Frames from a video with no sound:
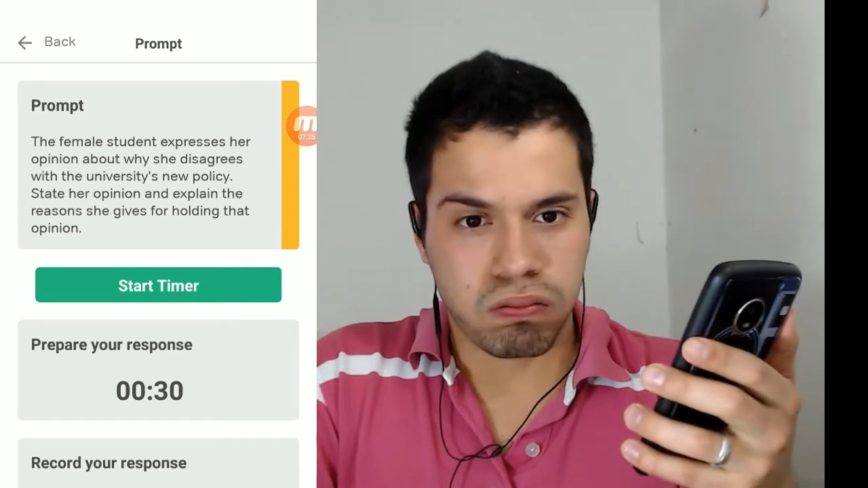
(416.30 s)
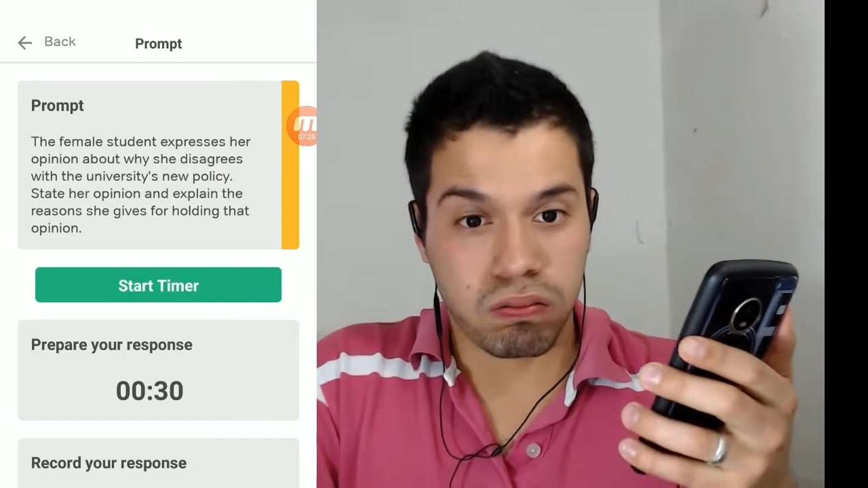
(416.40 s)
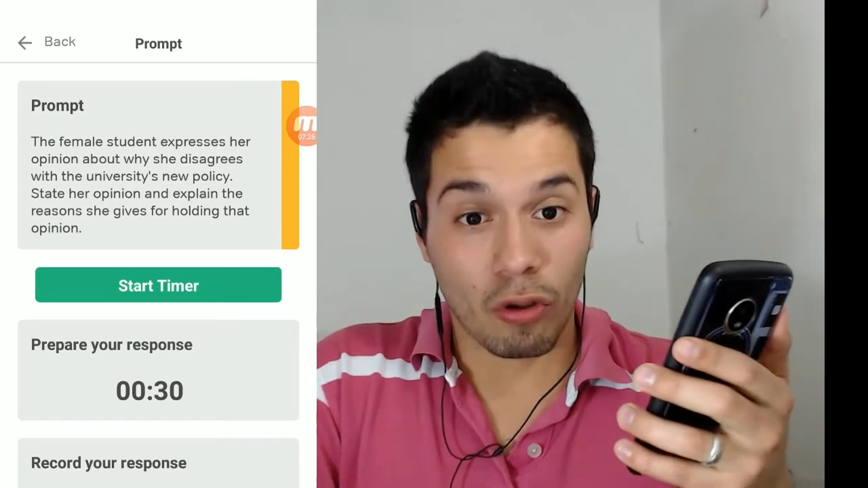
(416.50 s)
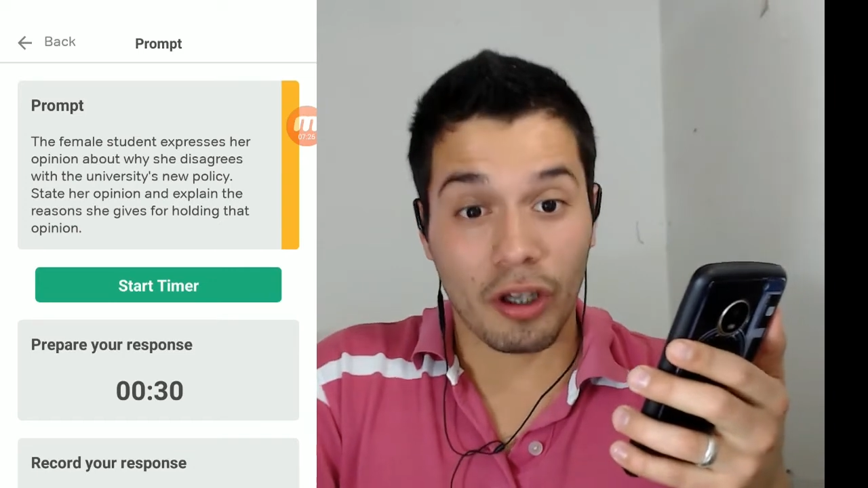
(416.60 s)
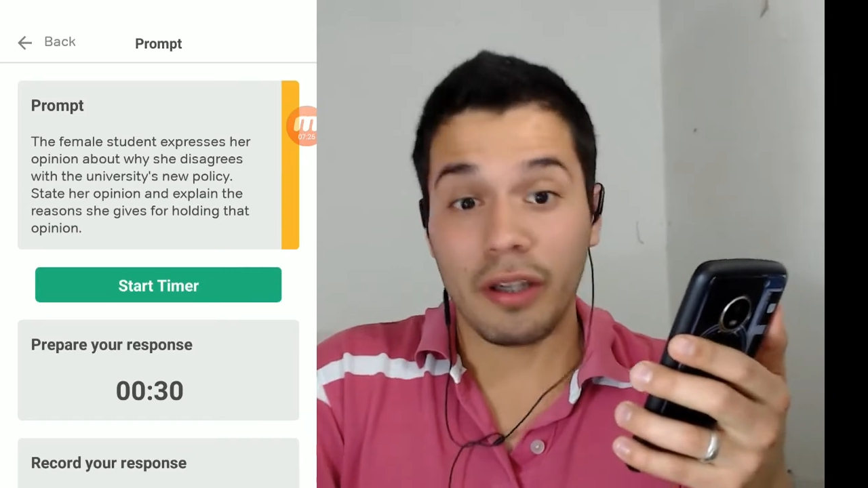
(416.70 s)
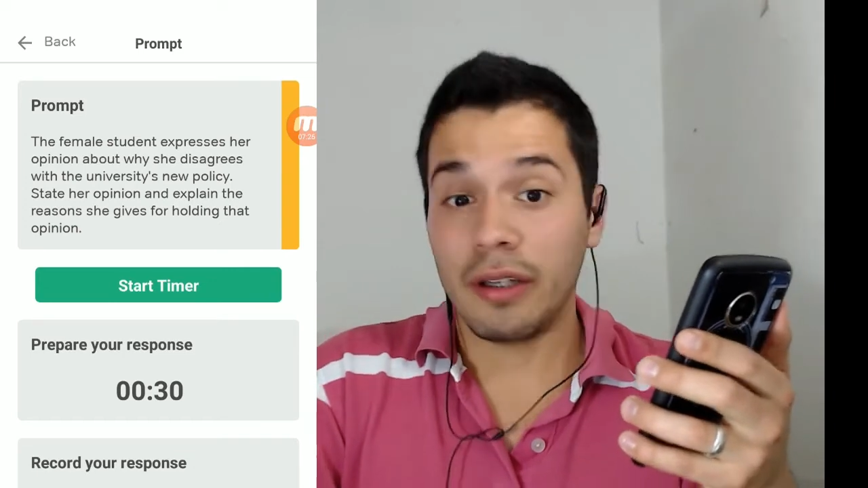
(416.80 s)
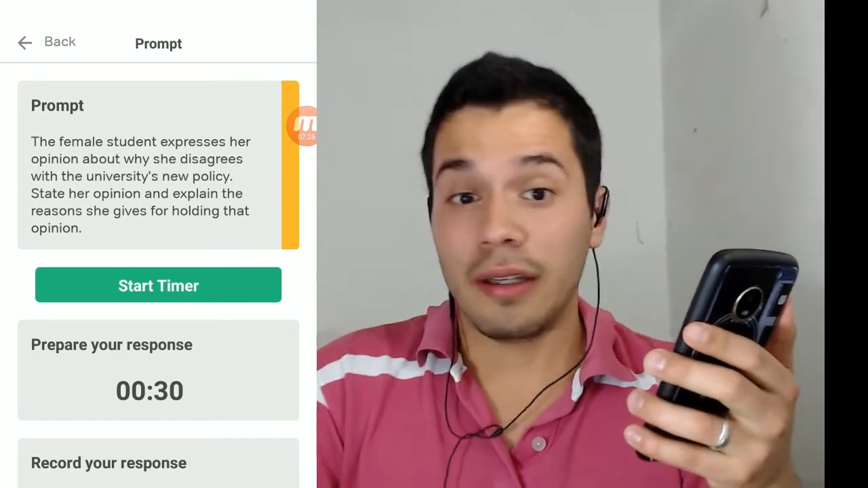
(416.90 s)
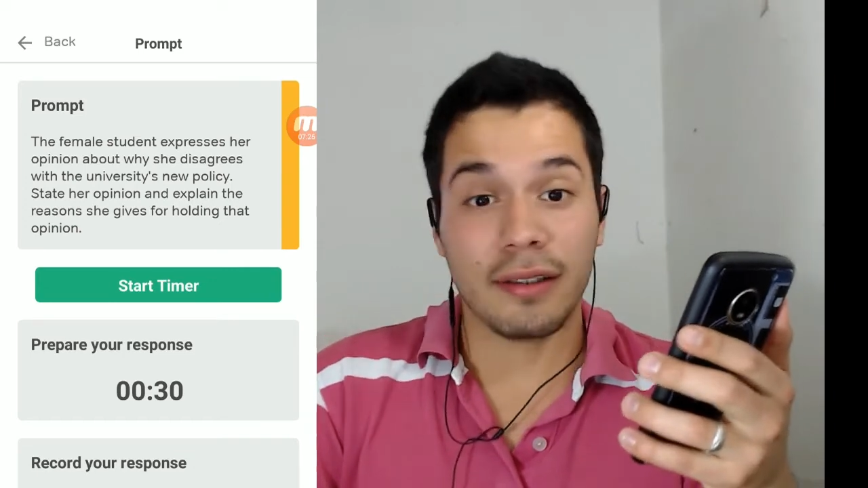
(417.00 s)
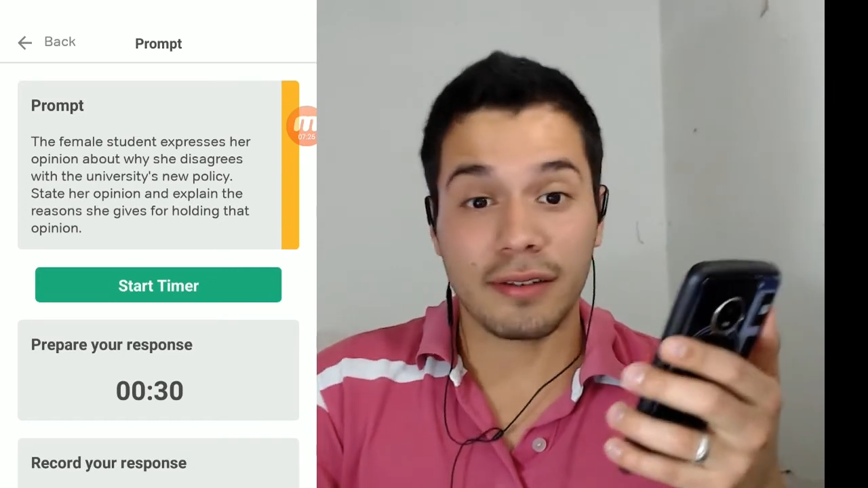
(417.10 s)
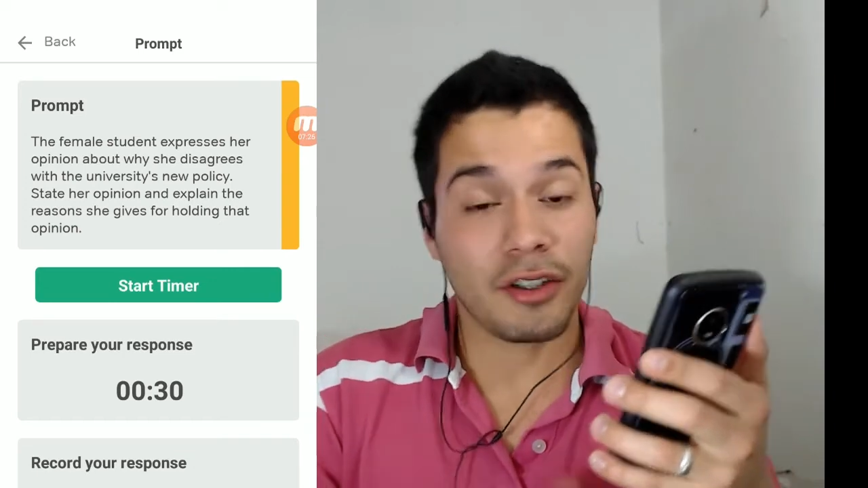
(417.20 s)
Okay,
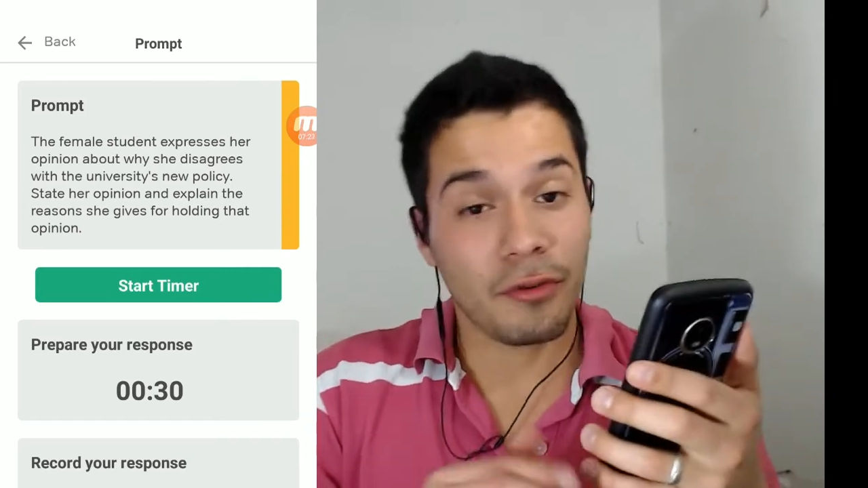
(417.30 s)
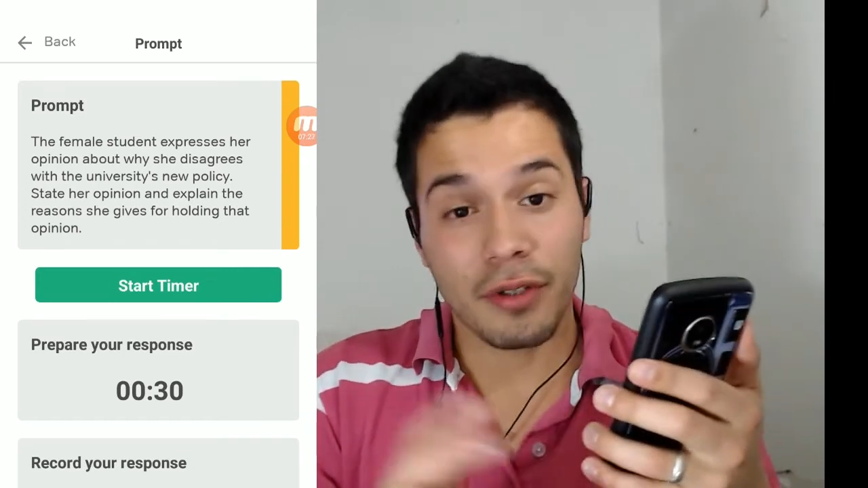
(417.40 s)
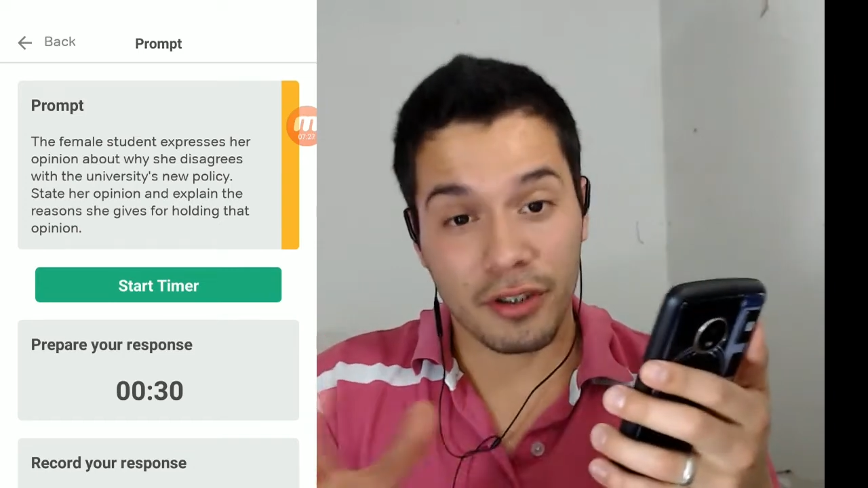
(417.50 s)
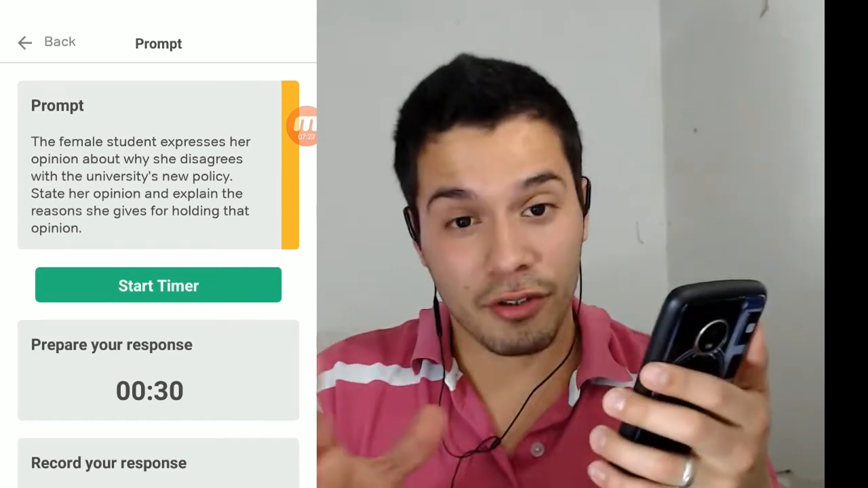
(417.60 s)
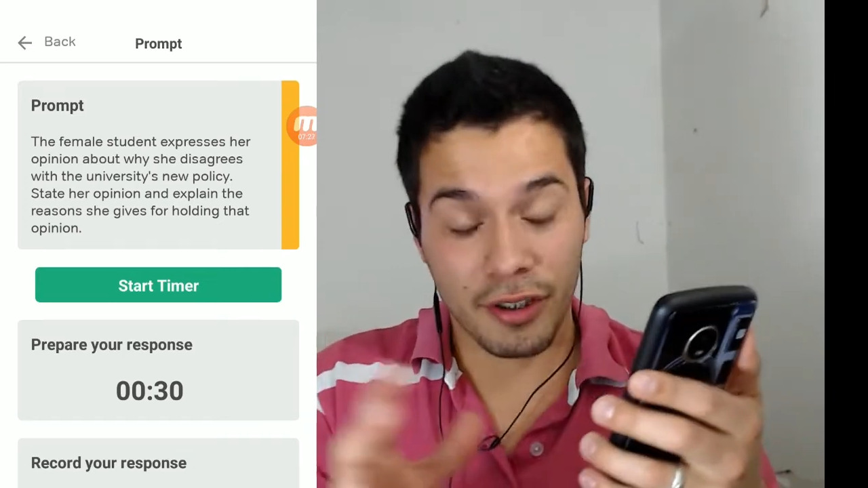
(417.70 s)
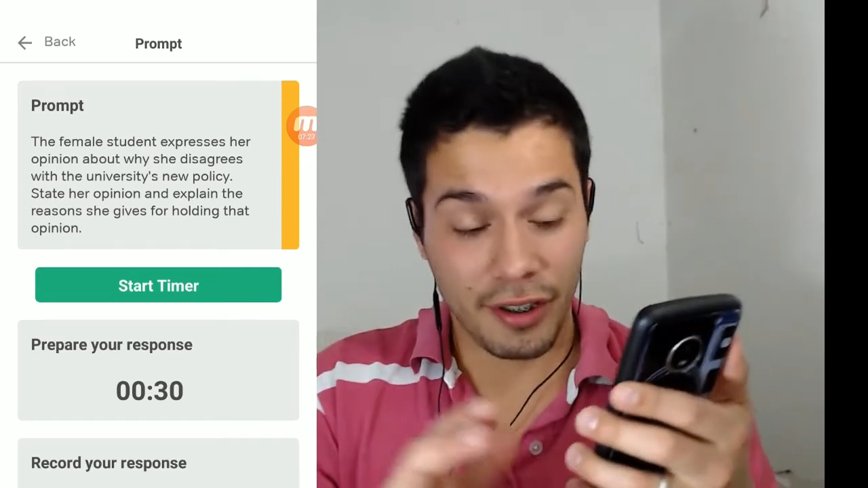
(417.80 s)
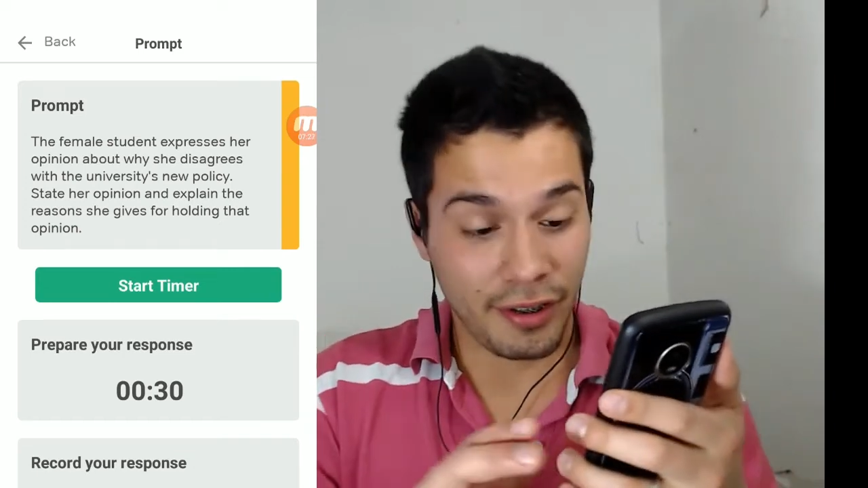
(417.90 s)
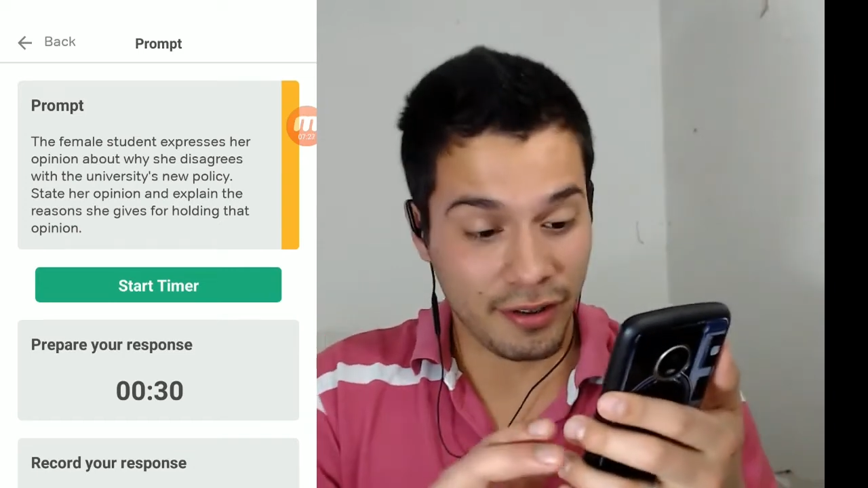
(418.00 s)
let's give it a try.